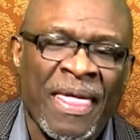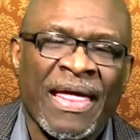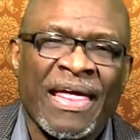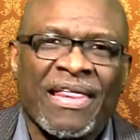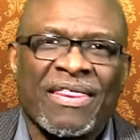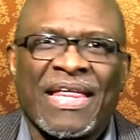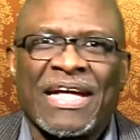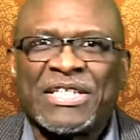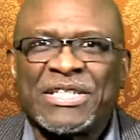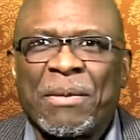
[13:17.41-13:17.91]

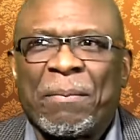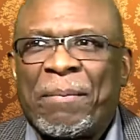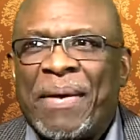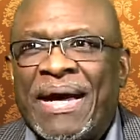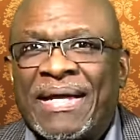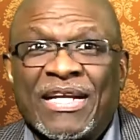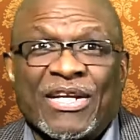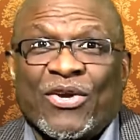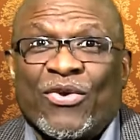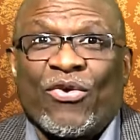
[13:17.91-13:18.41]
That's the
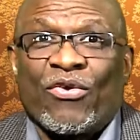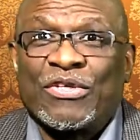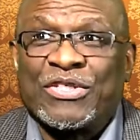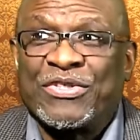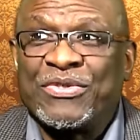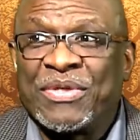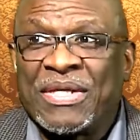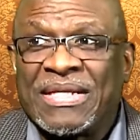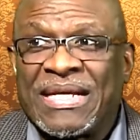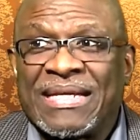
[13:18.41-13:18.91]
part that causes
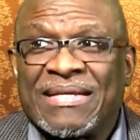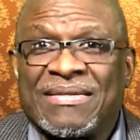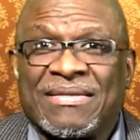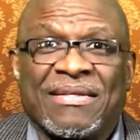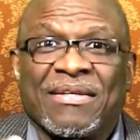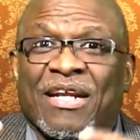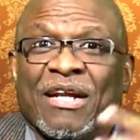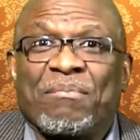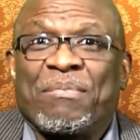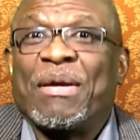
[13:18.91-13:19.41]
you to
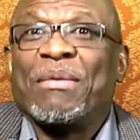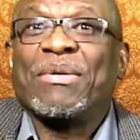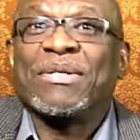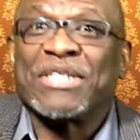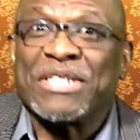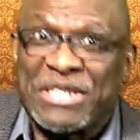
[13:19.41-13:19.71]
not be able to